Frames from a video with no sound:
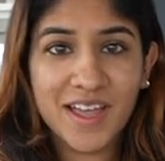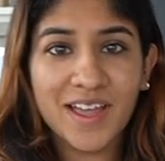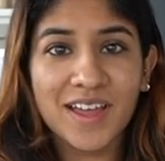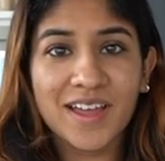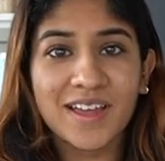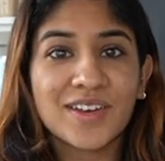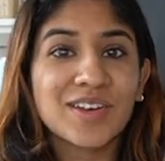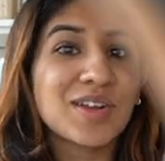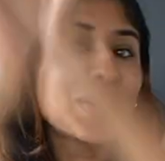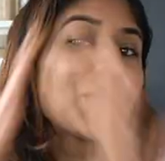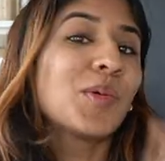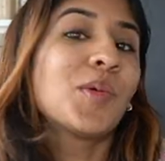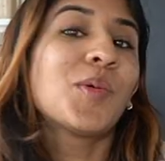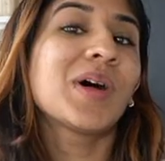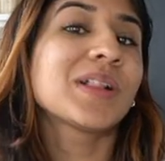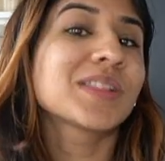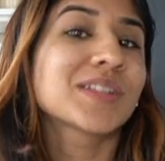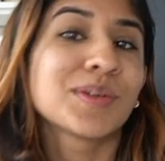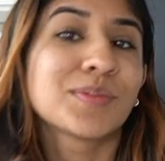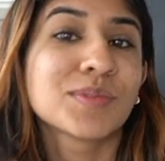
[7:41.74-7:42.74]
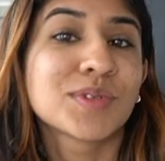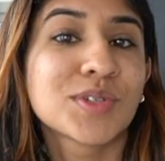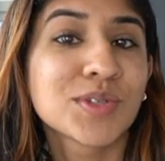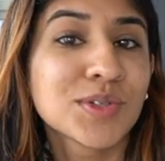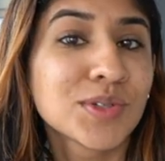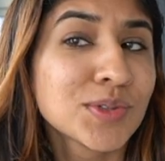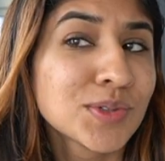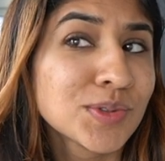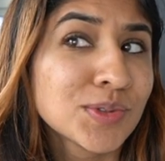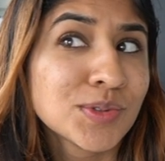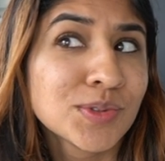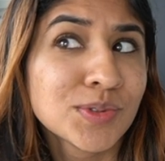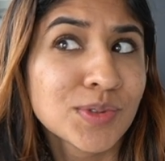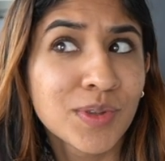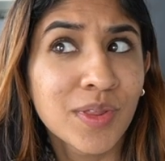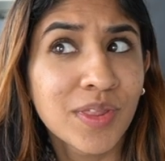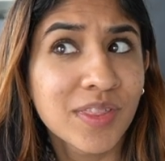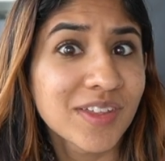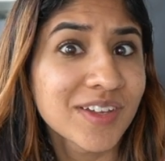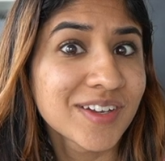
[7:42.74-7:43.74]
and welcome
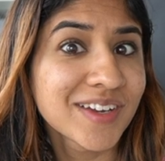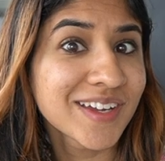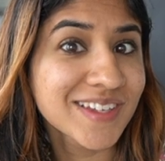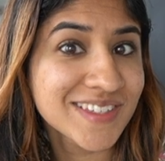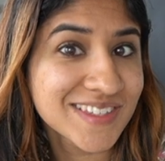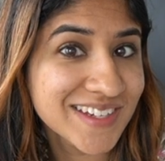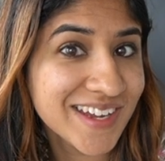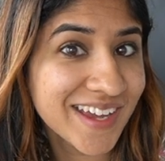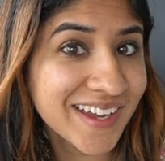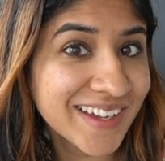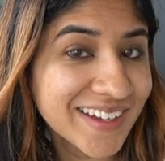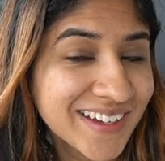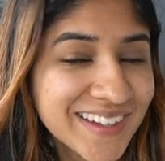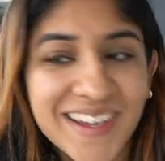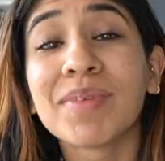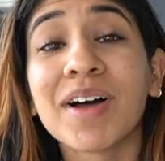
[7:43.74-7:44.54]
to the next day.